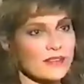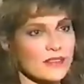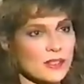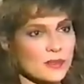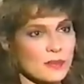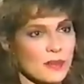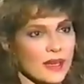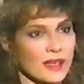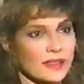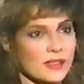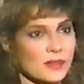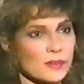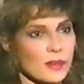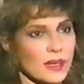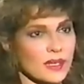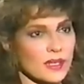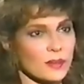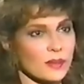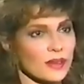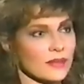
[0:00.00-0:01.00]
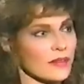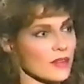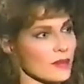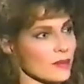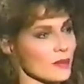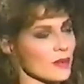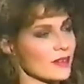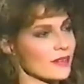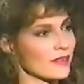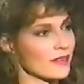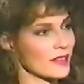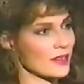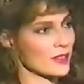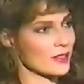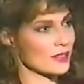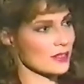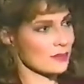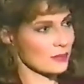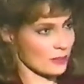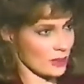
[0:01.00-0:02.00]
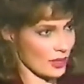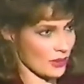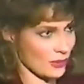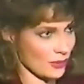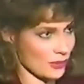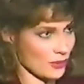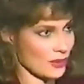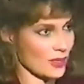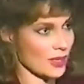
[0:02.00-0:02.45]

of this band is made up of the mm. three Farriss brothers.